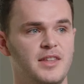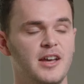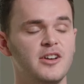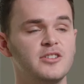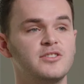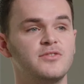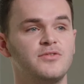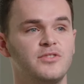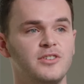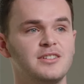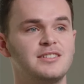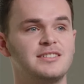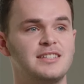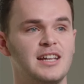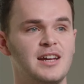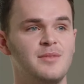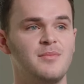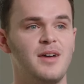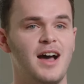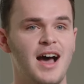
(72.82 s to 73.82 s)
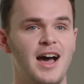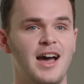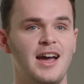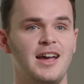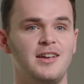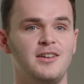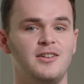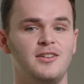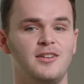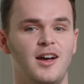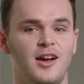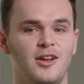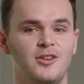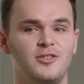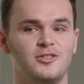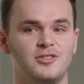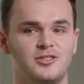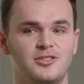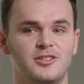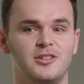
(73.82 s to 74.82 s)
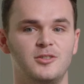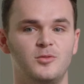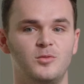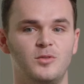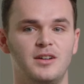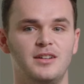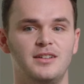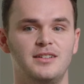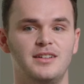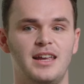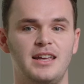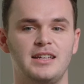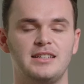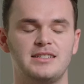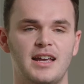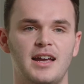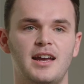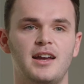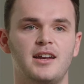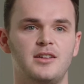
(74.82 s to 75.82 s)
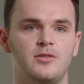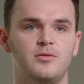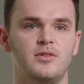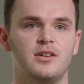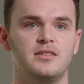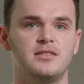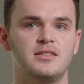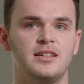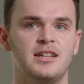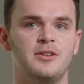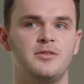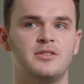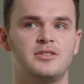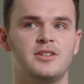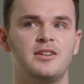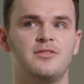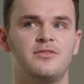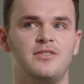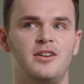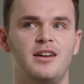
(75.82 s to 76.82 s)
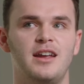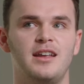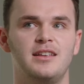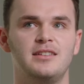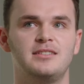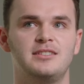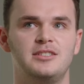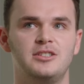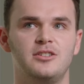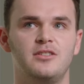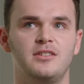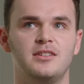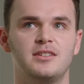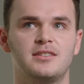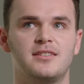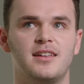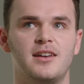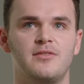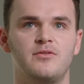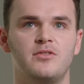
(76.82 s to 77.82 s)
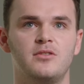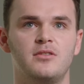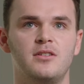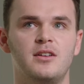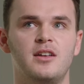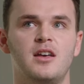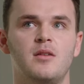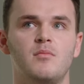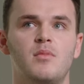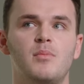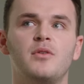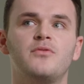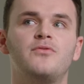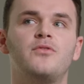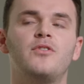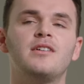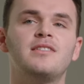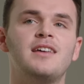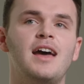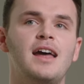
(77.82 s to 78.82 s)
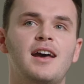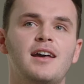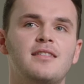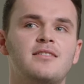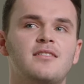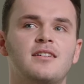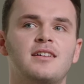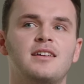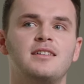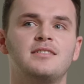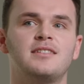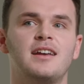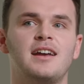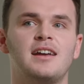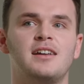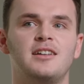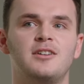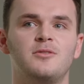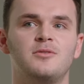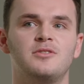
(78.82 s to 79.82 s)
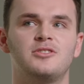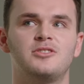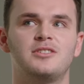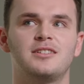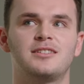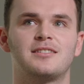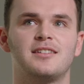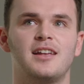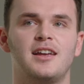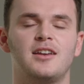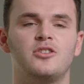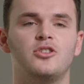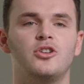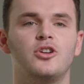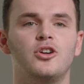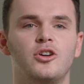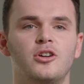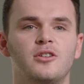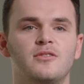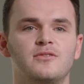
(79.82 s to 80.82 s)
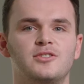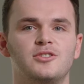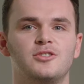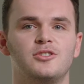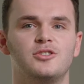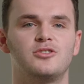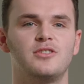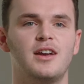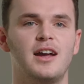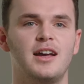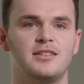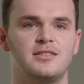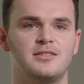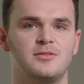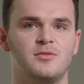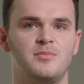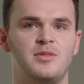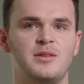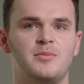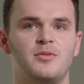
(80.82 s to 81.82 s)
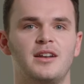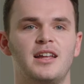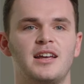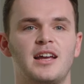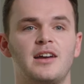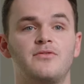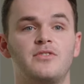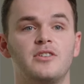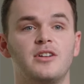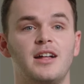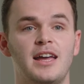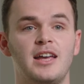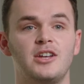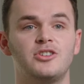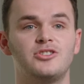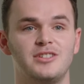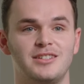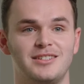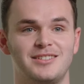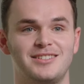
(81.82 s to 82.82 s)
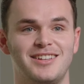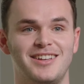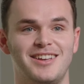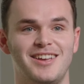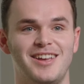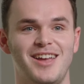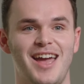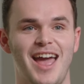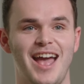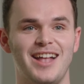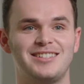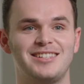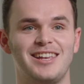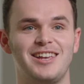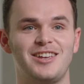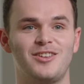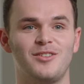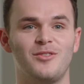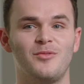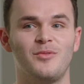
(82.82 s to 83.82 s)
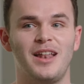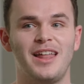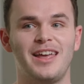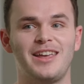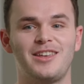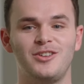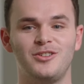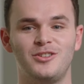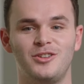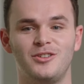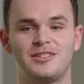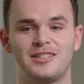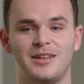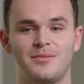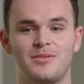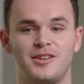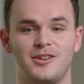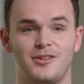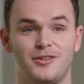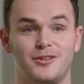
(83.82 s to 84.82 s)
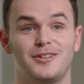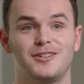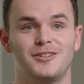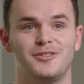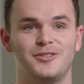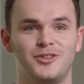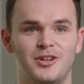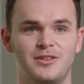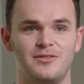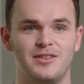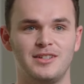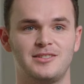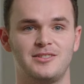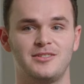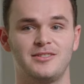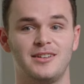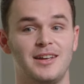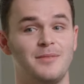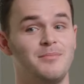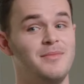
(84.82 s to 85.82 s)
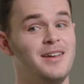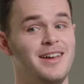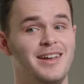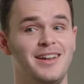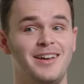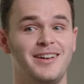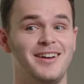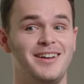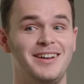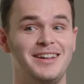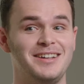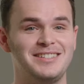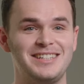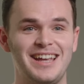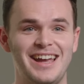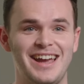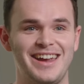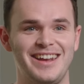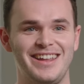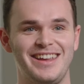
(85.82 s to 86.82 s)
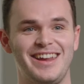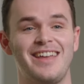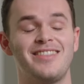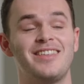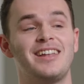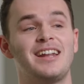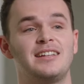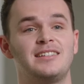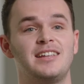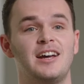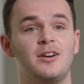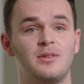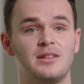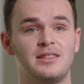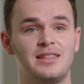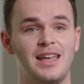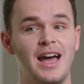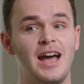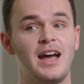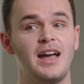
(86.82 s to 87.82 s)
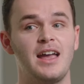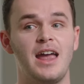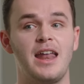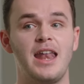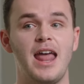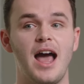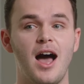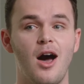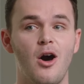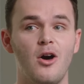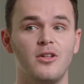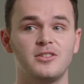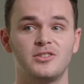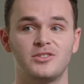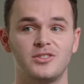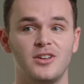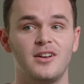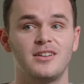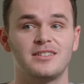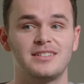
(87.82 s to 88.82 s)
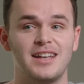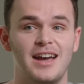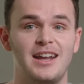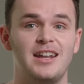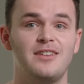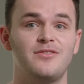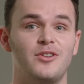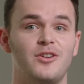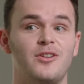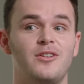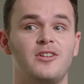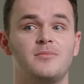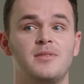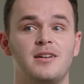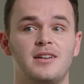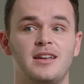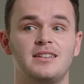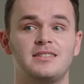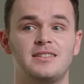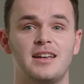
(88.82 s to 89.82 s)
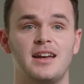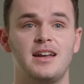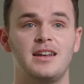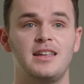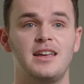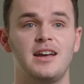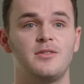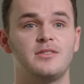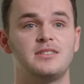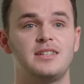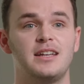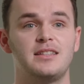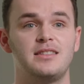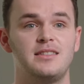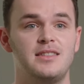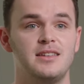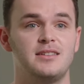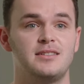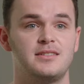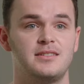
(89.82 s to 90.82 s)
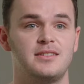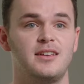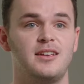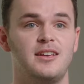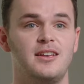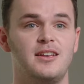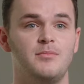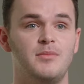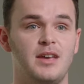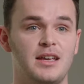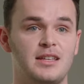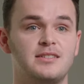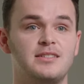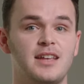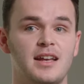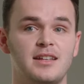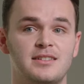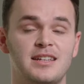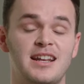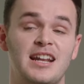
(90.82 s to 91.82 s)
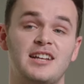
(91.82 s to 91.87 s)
That was the first time I understood what anxiety was. And it was on a very serious level. But before that, I thought anxiety was just like nerves or stress. When people are like, I feel anxious. It's like, well, like you do something, you're a little nervous. And you're like, man, I got anxiety. And then I dealt with that. And all the songs I'd ever heard about anxiety, I was like, this makes sense.